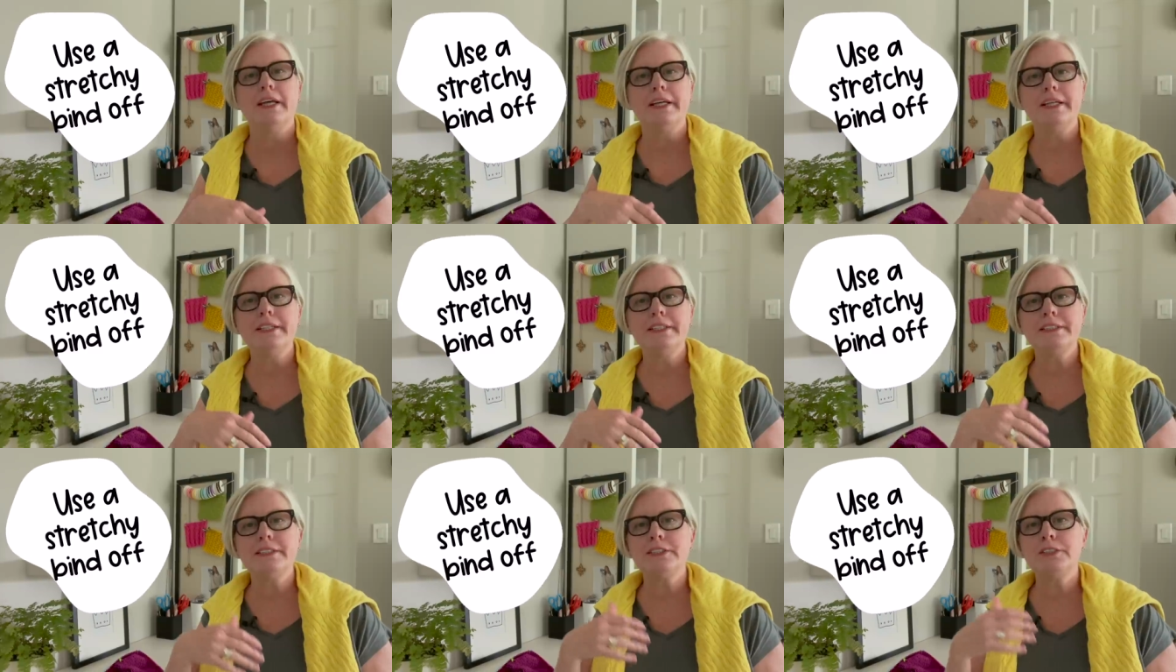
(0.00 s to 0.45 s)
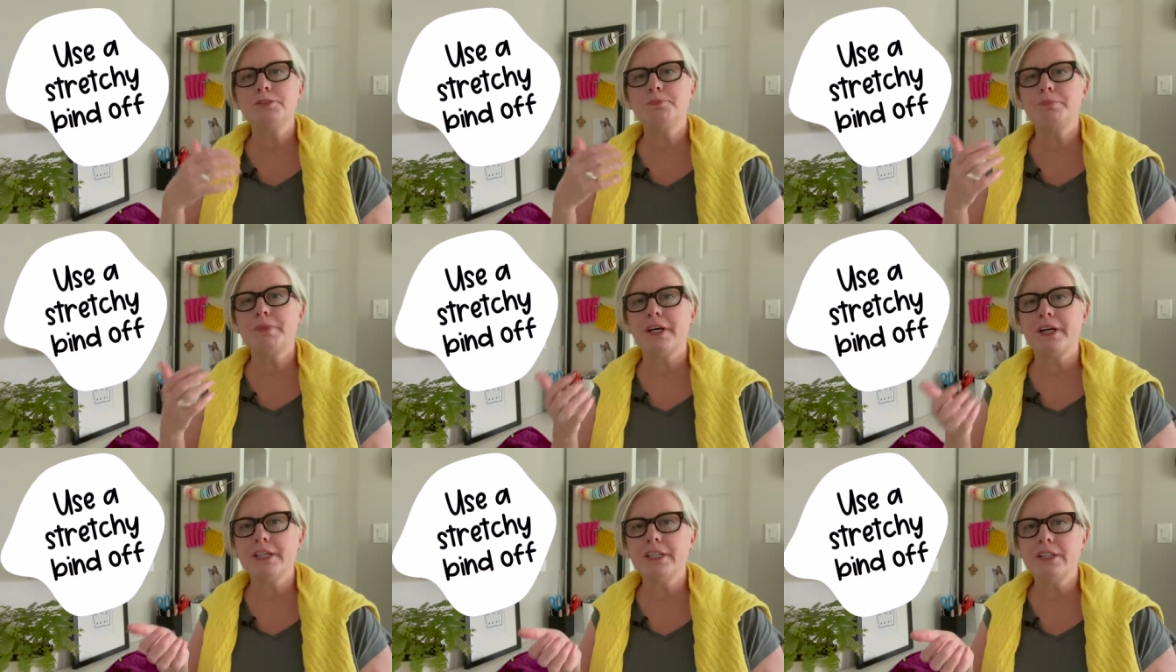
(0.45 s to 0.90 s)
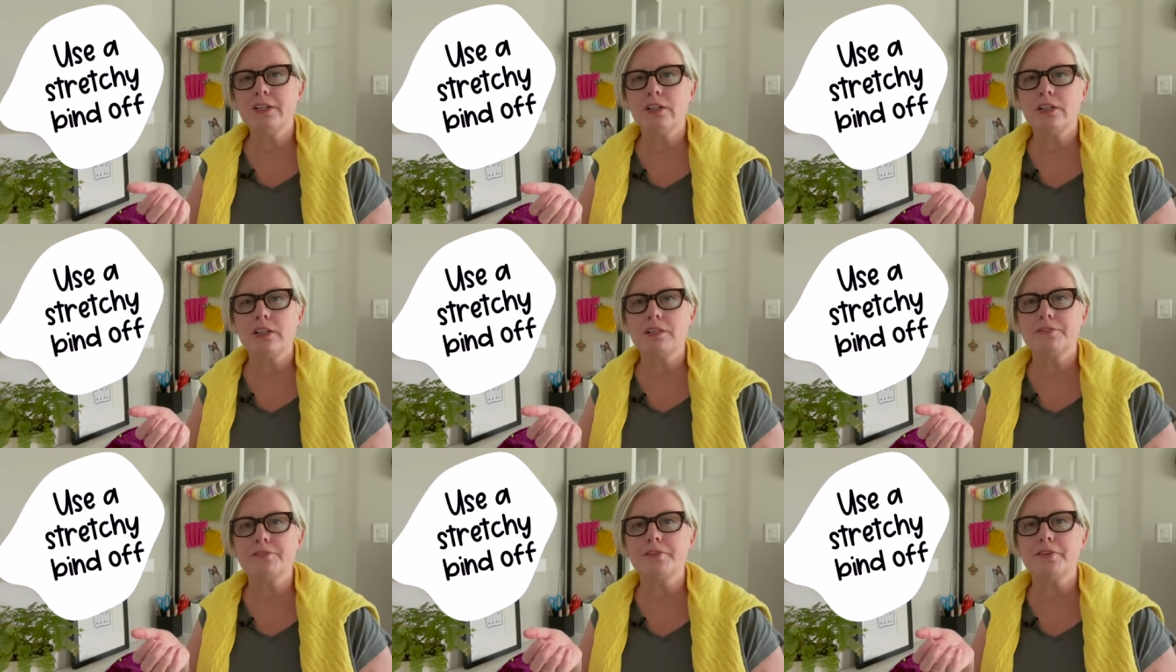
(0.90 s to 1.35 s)
is to bind
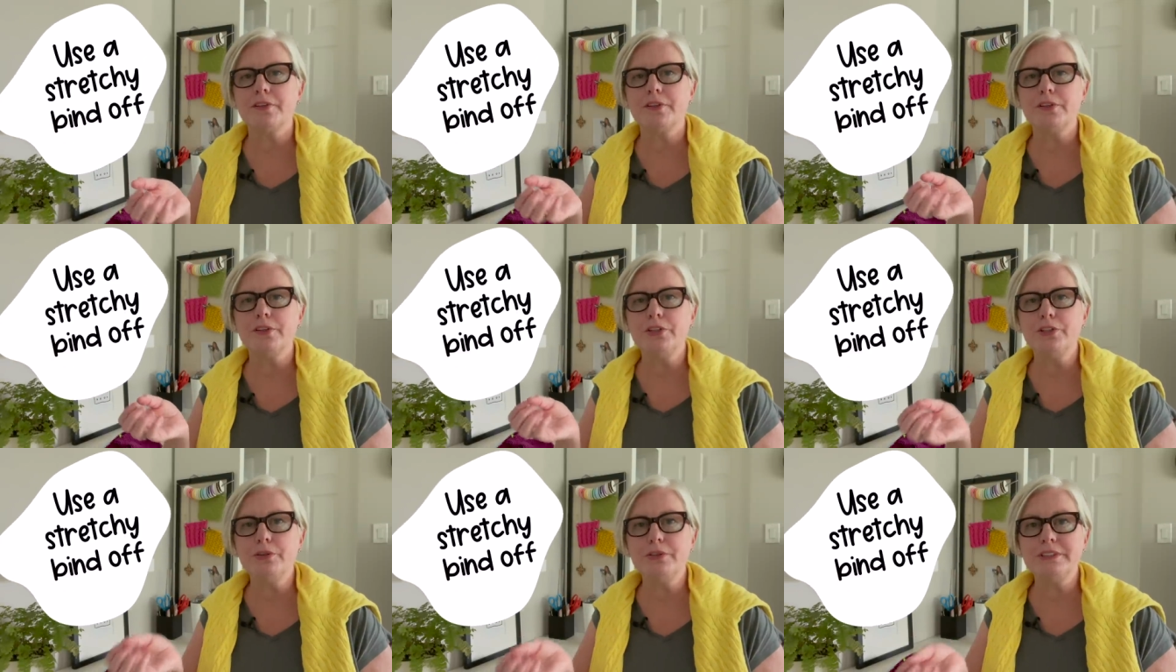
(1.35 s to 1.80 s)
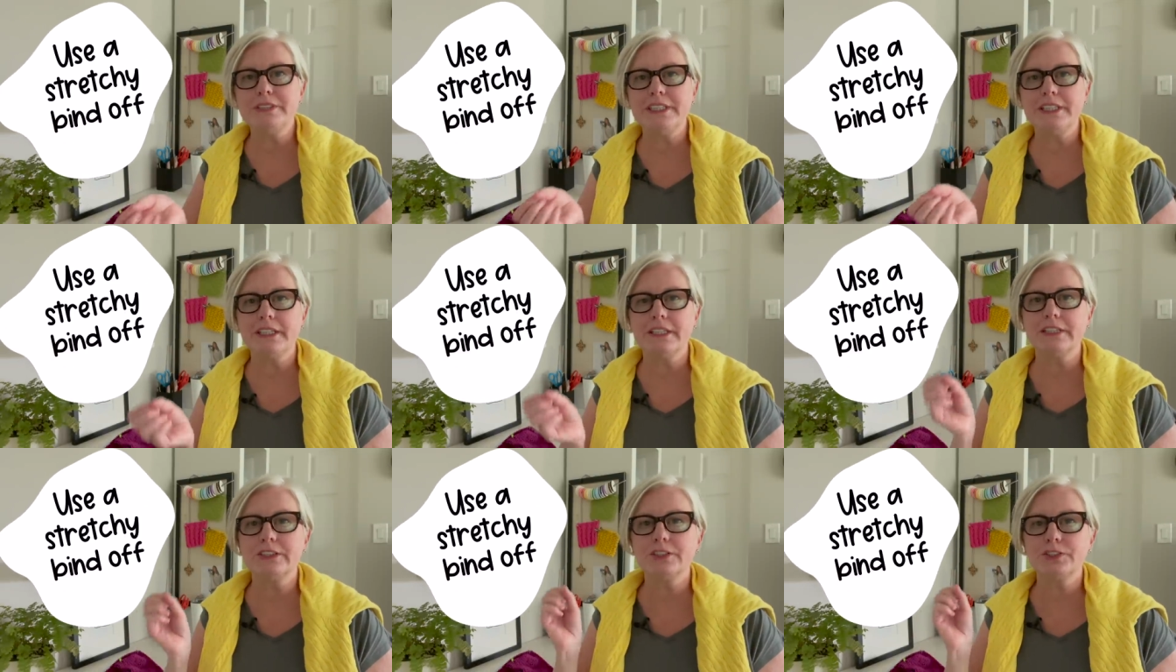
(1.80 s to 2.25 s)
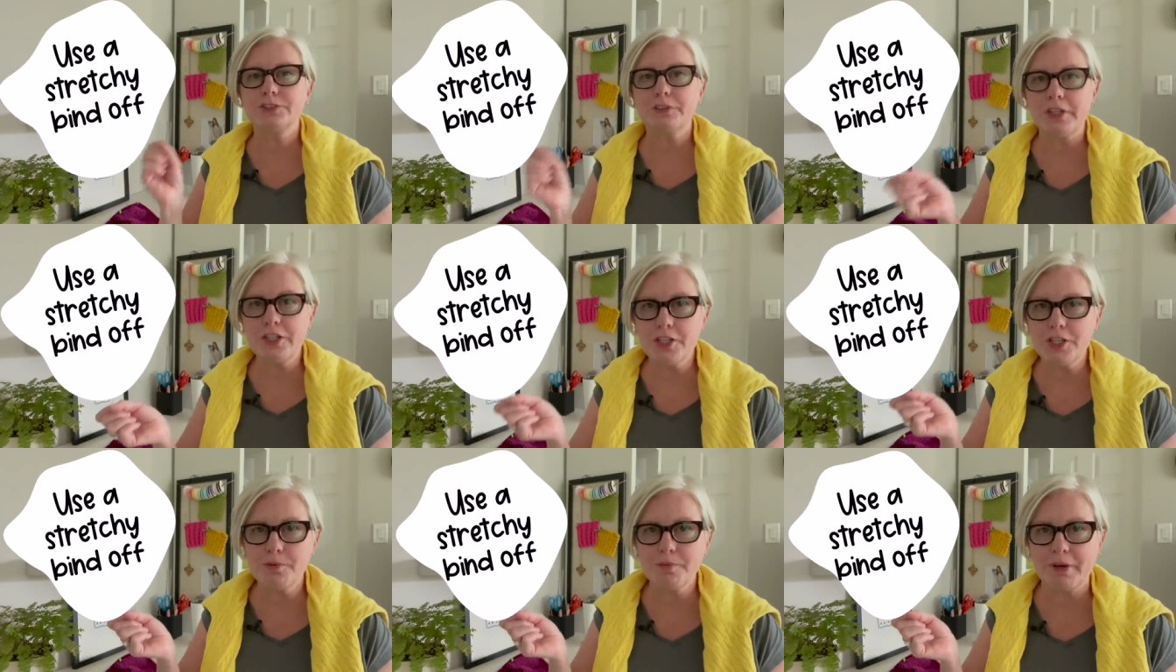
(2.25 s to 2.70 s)
off using a
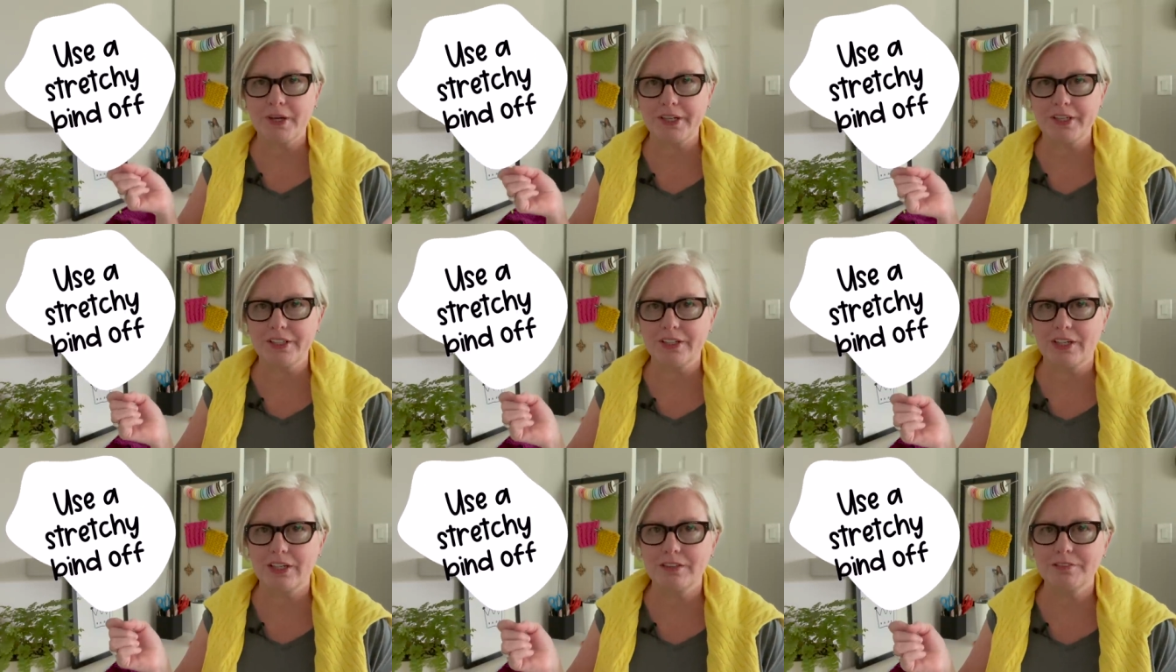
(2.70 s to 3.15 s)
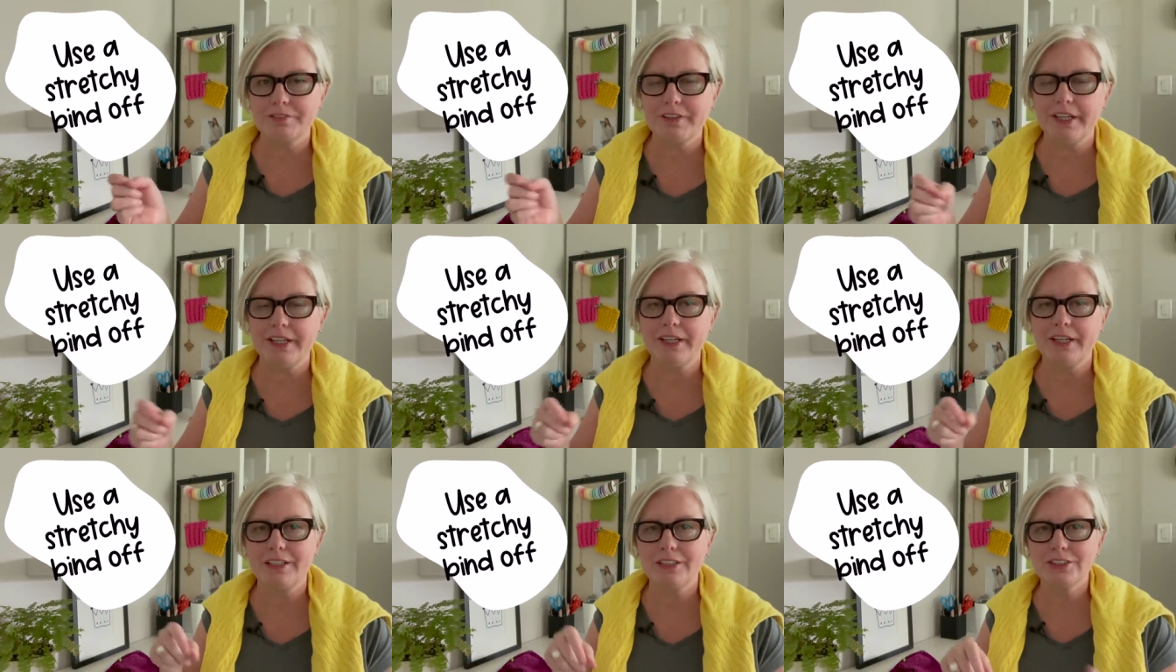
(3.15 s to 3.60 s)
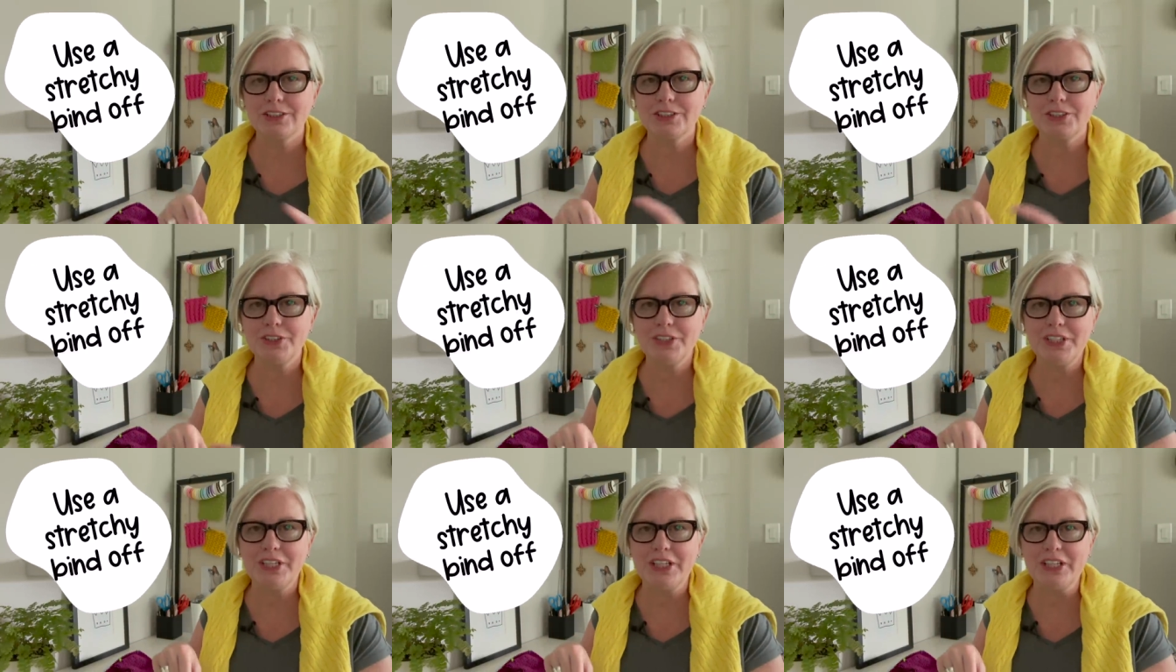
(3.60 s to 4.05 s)
stretchy bind off, and I'll
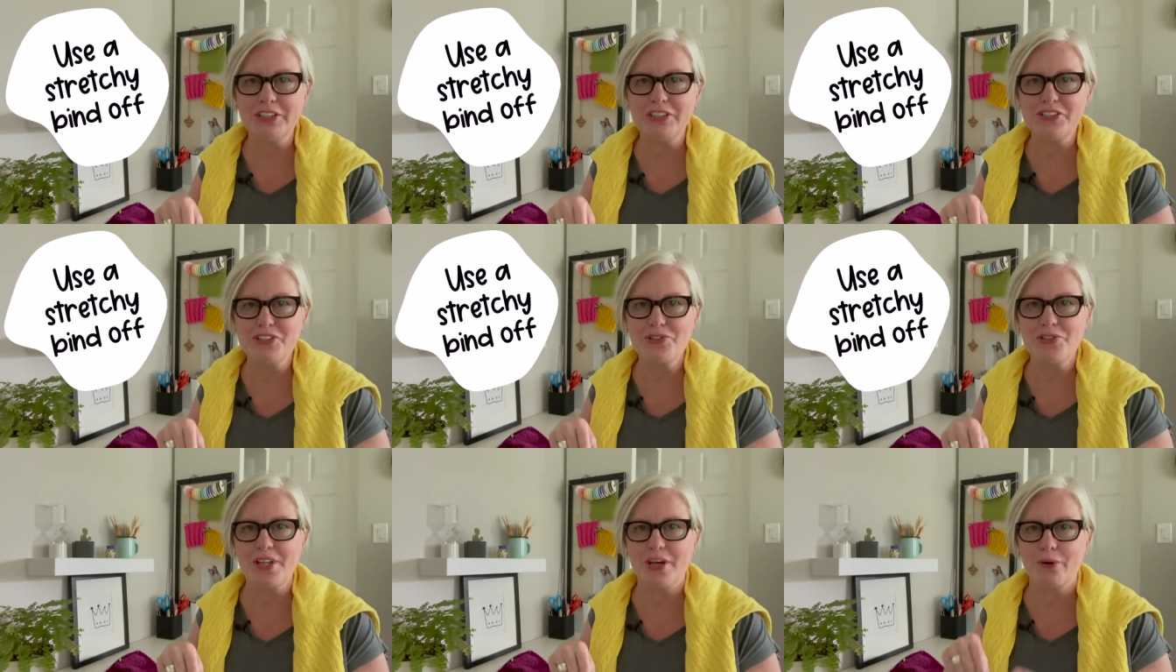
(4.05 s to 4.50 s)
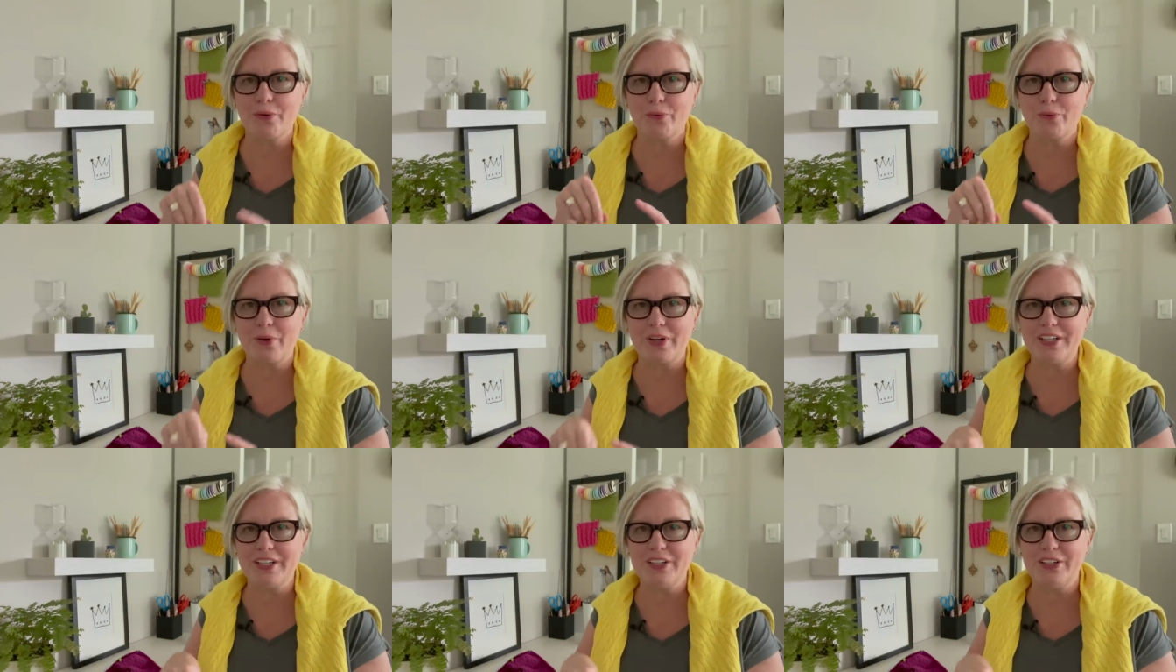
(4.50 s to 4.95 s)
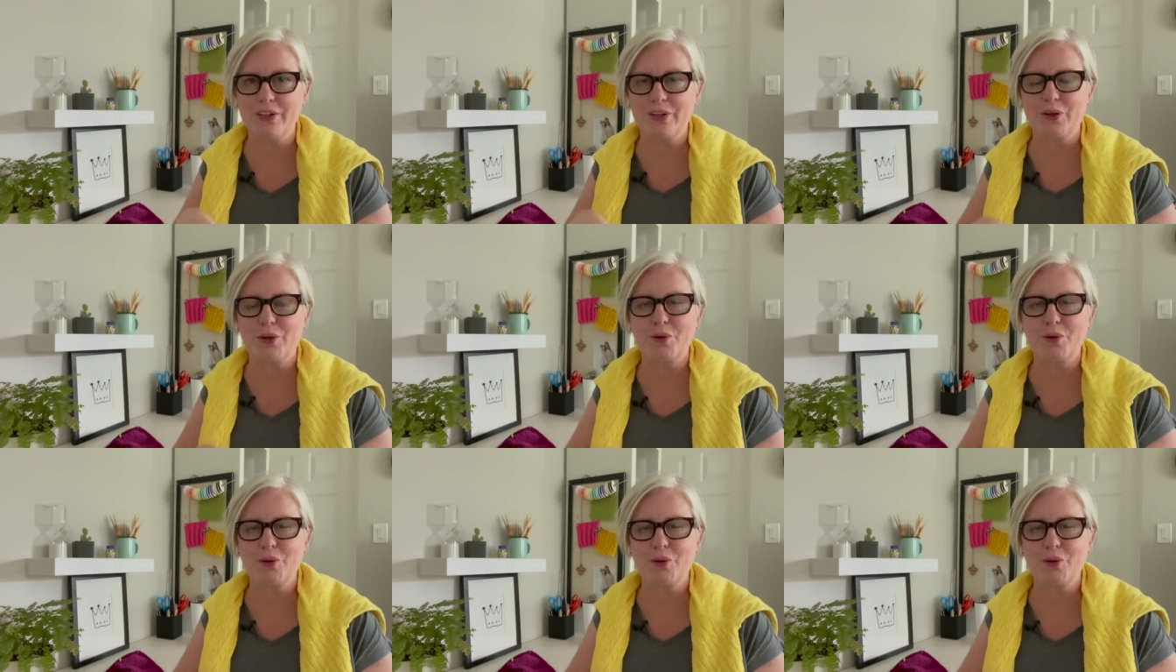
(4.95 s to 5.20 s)
show you how to do that right here.